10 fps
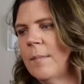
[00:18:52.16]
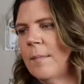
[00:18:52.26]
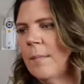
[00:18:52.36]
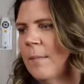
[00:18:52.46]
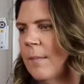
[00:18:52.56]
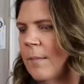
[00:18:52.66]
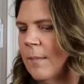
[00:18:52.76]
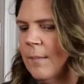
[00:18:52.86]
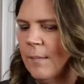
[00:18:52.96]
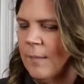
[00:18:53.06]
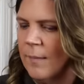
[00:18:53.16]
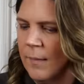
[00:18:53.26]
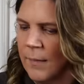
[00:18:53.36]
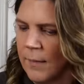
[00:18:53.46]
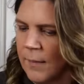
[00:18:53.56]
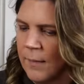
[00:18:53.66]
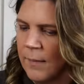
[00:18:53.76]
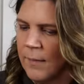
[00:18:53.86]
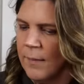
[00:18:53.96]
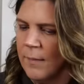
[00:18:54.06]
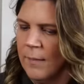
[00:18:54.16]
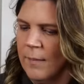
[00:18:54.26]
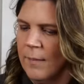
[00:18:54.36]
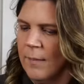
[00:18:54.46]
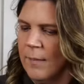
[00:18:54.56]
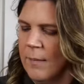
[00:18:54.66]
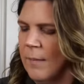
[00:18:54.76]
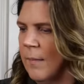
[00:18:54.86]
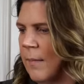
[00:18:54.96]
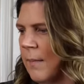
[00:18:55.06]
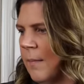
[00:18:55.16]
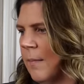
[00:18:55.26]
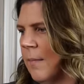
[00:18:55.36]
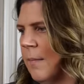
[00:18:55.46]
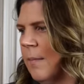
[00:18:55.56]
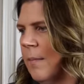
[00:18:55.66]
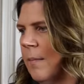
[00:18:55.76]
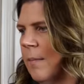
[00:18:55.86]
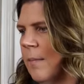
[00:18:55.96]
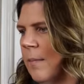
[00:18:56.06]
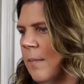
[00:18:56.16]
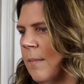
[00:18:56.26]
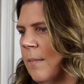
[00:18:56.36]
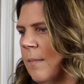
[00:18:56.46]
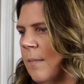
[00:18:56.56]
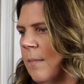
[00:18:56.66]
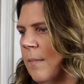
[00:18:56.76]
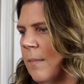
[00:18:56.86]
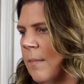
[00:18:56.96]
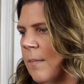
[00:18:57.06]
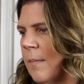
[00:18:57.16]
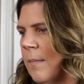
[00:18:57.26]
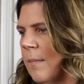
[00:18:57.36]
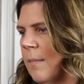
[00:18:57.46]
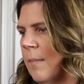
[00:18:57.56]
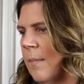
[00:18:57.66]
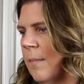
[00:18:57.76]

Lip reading: (silent)